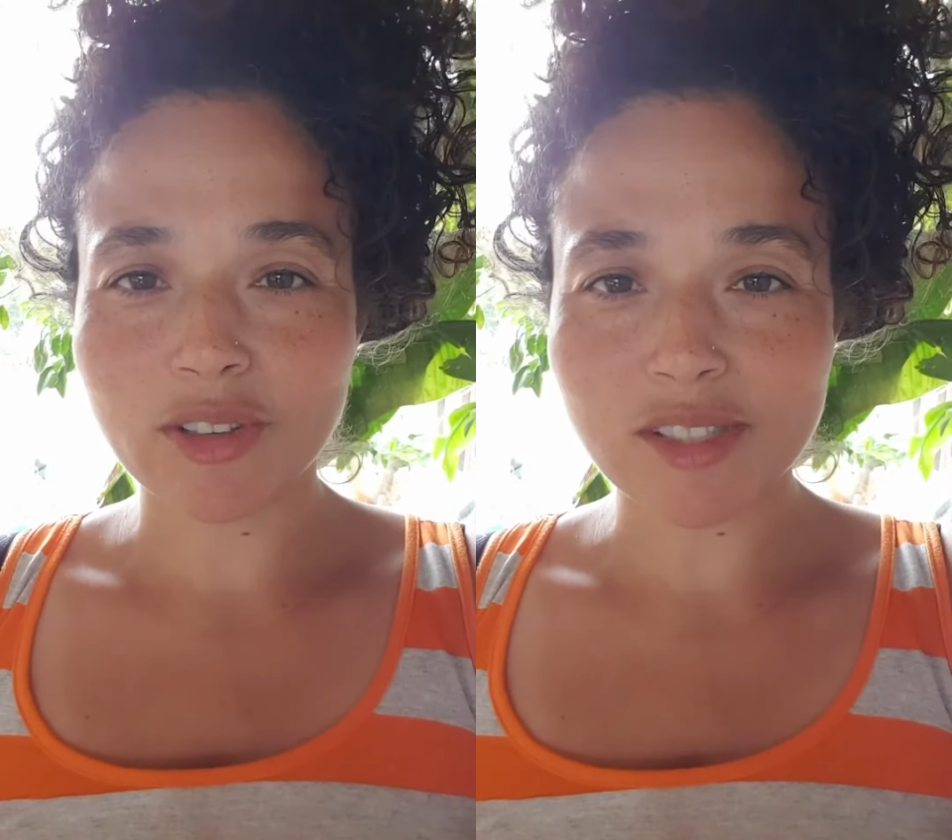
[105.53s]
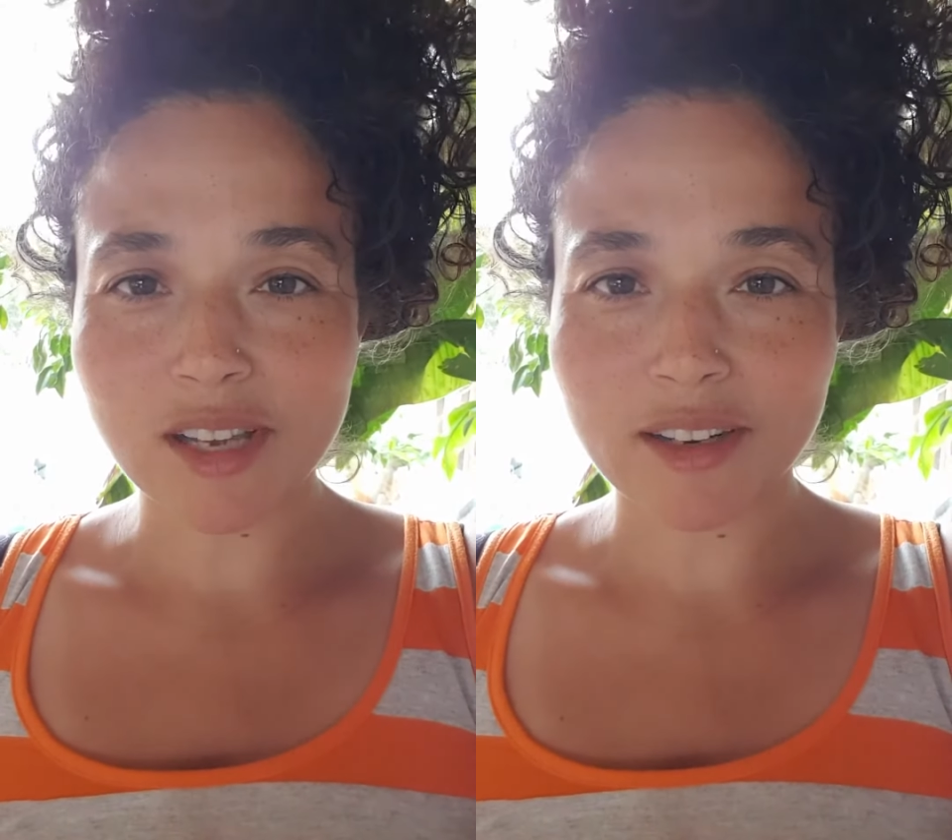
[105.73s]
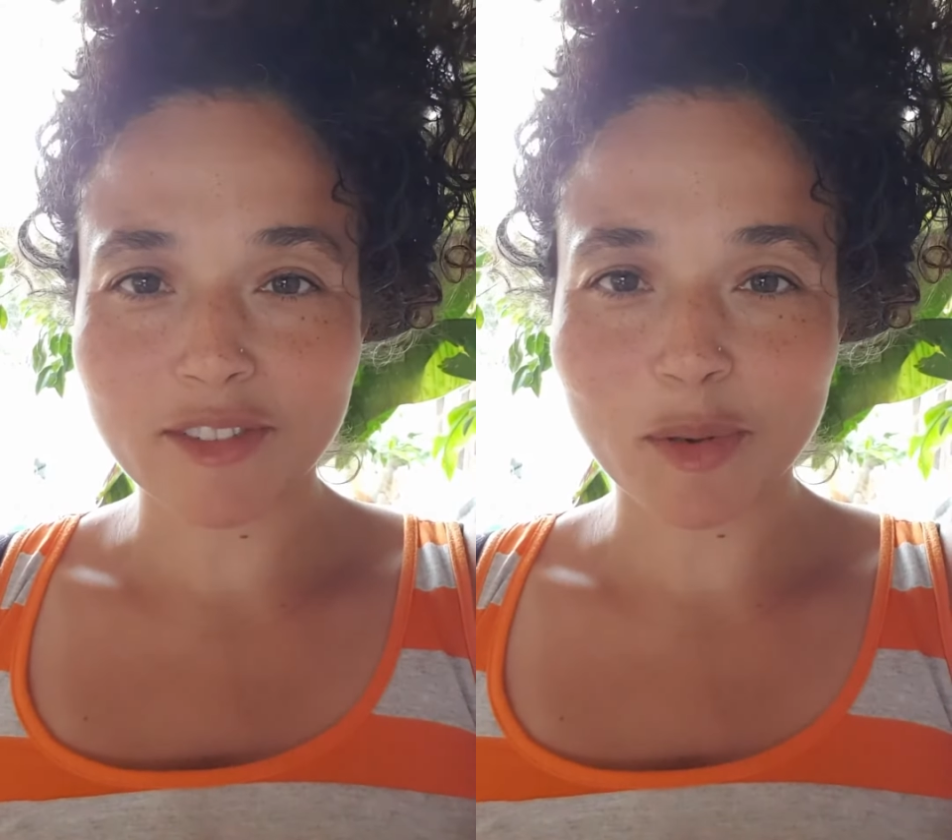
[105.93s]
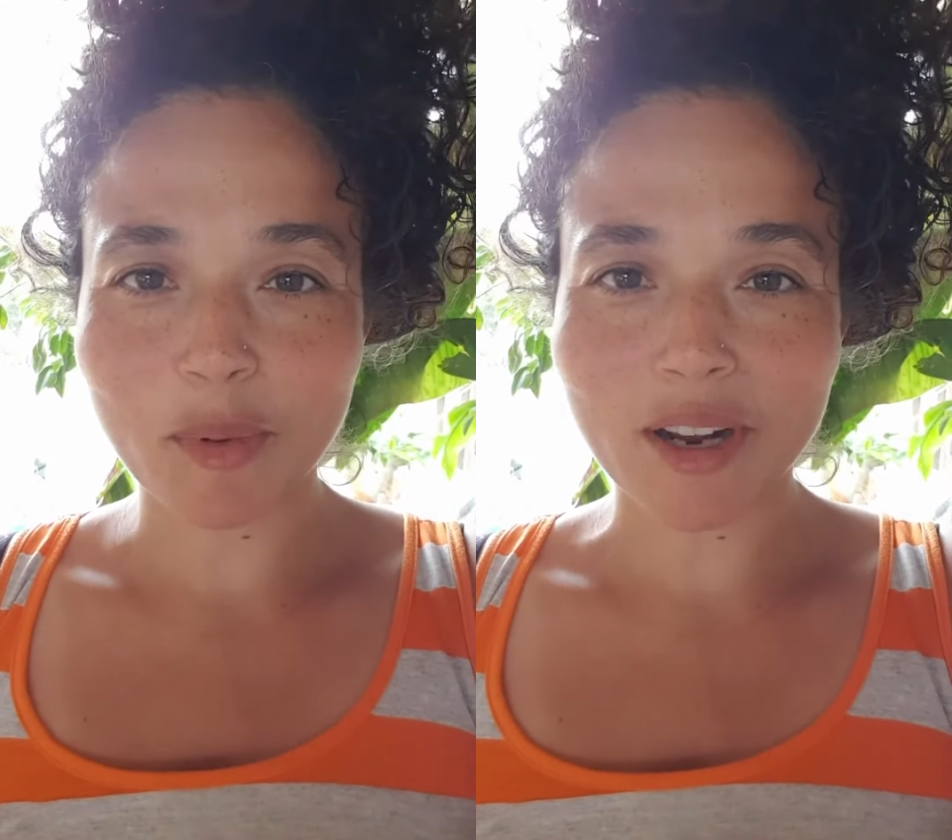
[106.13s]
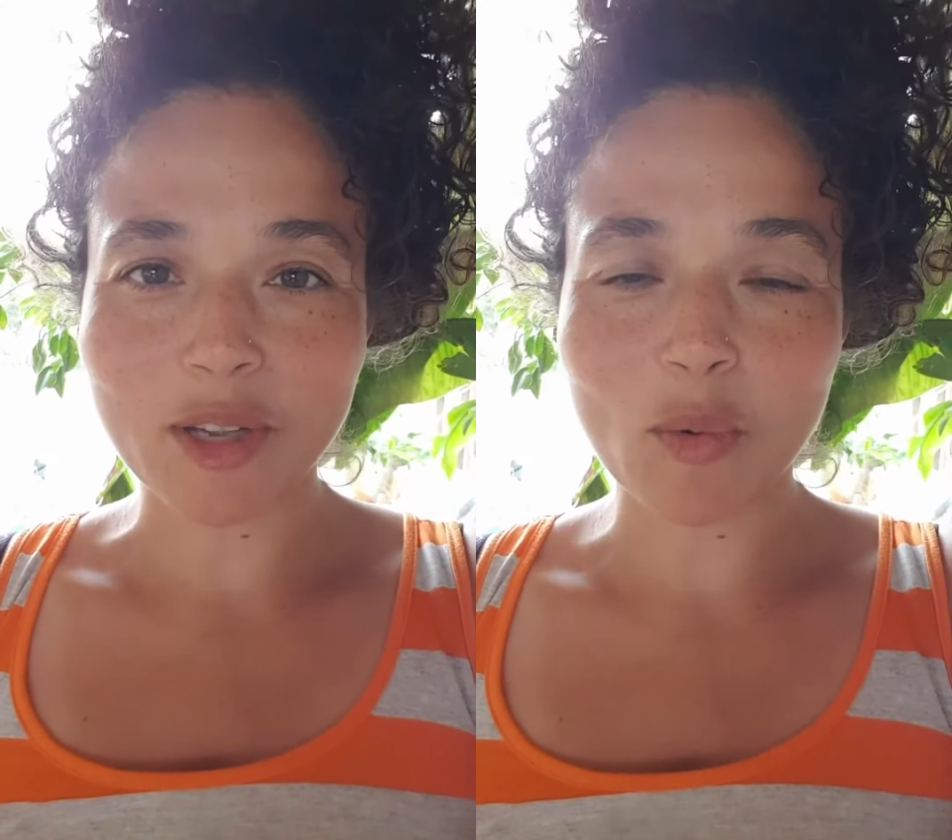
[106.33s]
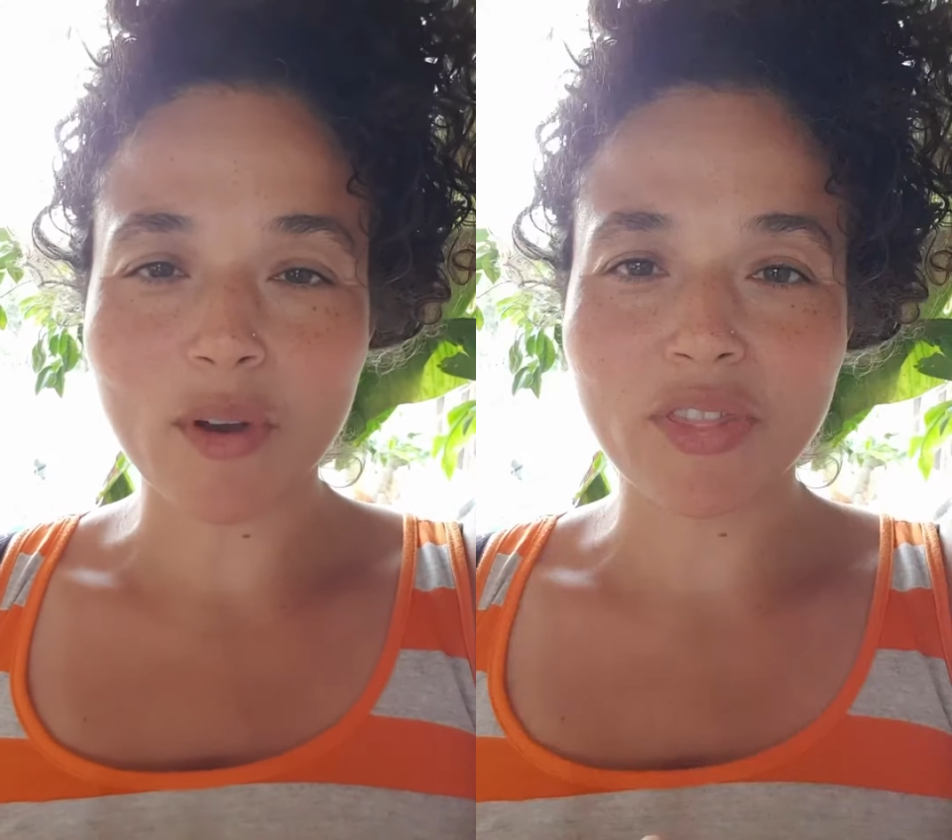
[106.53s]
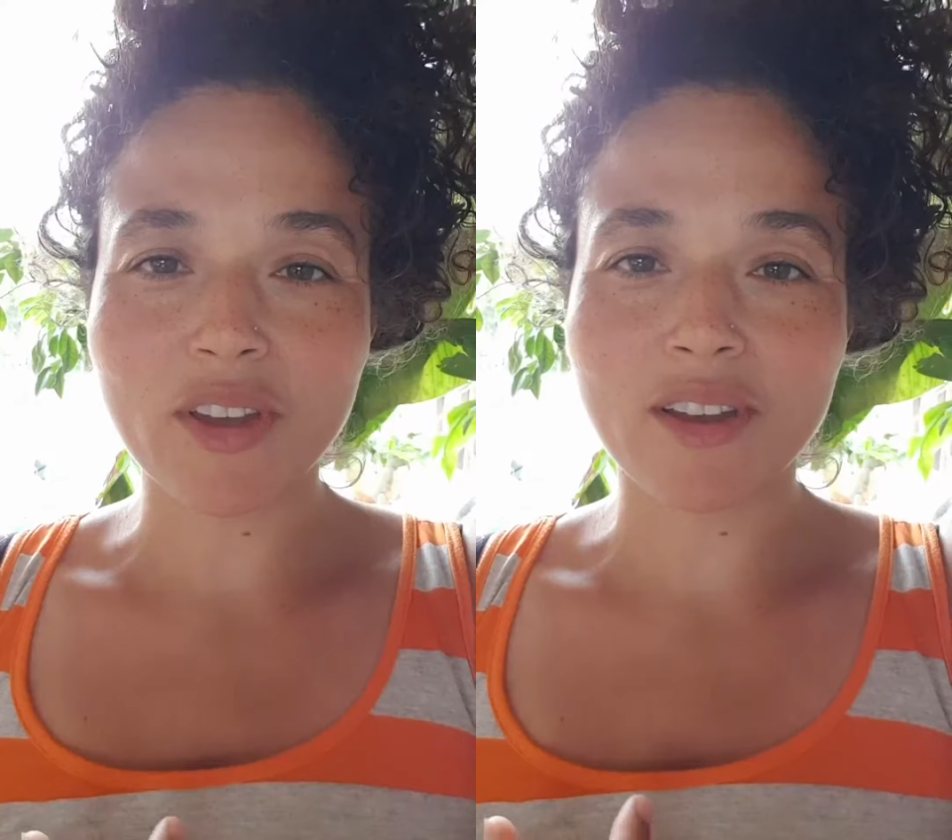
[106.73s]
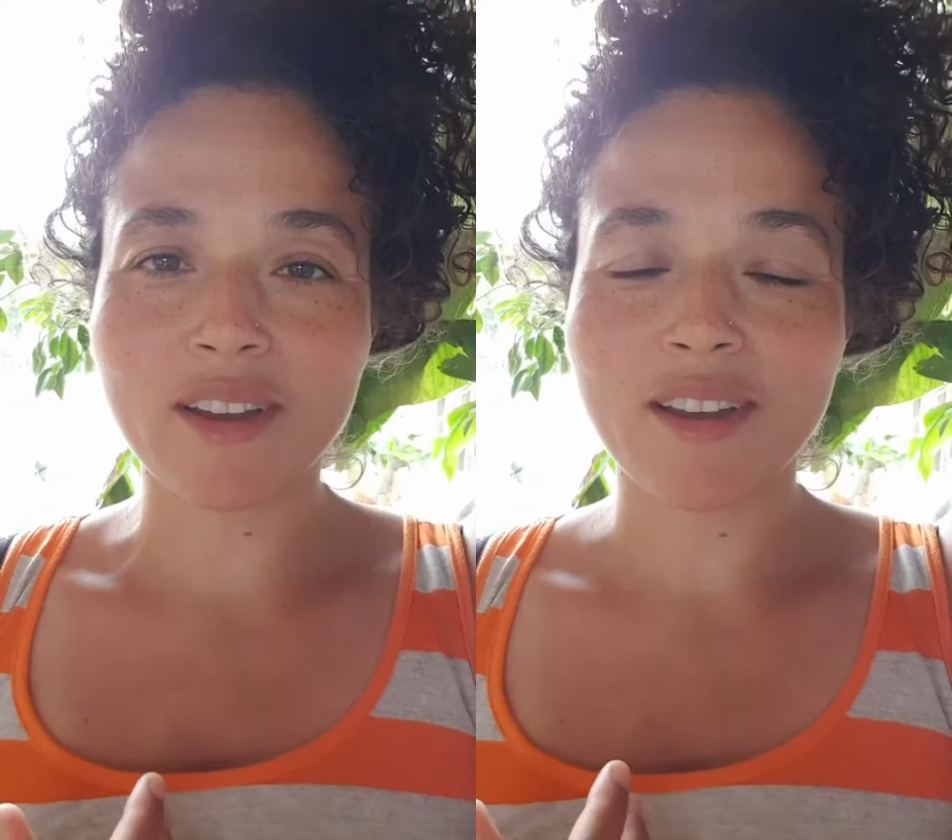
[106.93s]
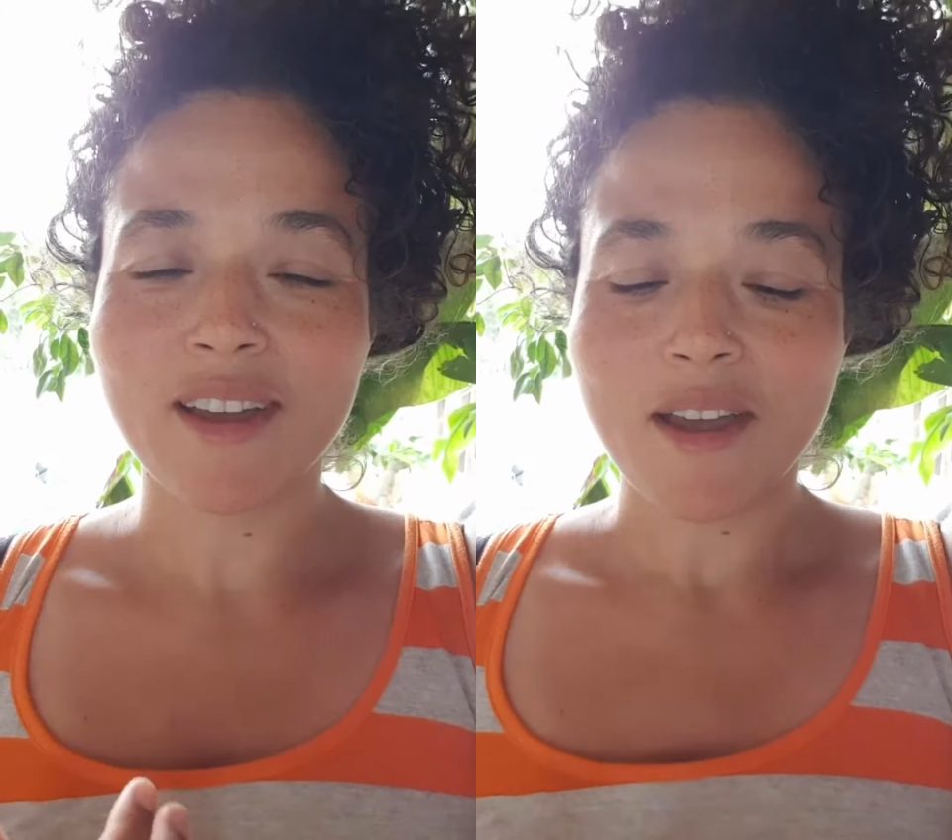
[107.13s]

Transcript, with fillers: inside of your body, what the